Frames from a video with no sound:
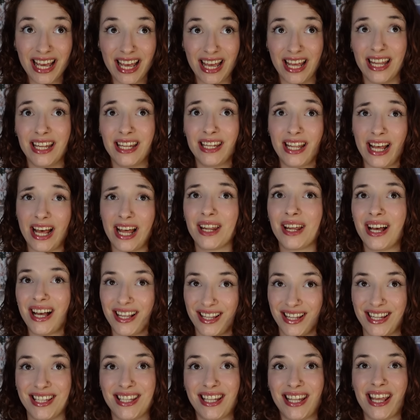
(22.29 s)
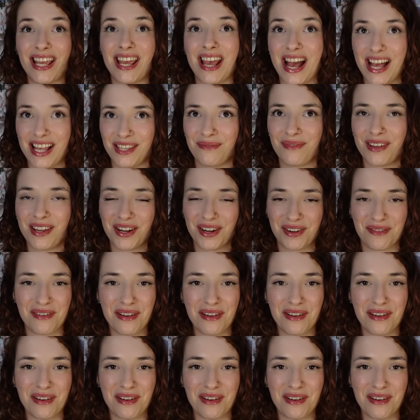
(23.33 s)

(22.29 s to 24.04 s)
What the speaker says: And that honestly has been on